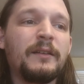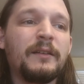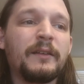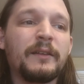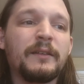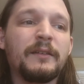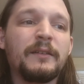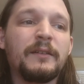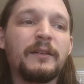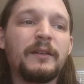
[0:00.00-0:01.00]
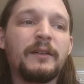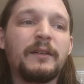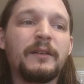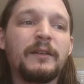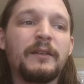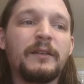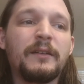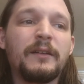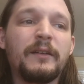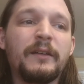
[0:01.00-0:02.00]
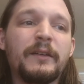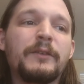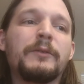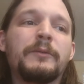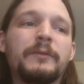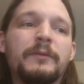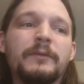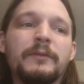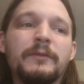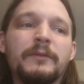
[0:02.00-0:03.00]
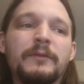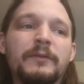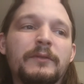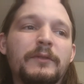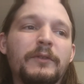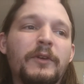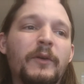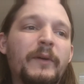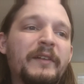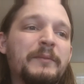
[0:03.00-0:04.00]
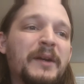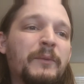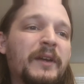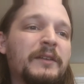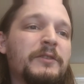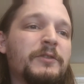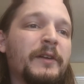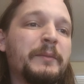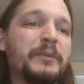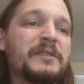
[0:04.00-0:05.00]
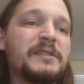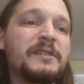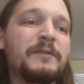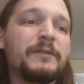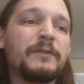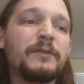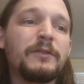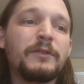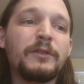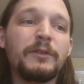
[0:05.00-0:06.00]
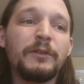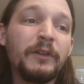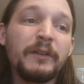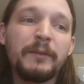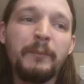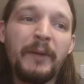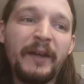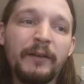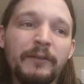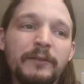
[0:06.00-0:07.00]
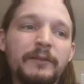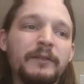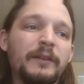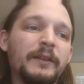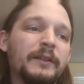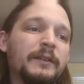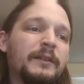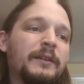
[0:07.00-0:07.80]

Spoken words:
like, I don't go out of my way to try to perceive to look male. Like,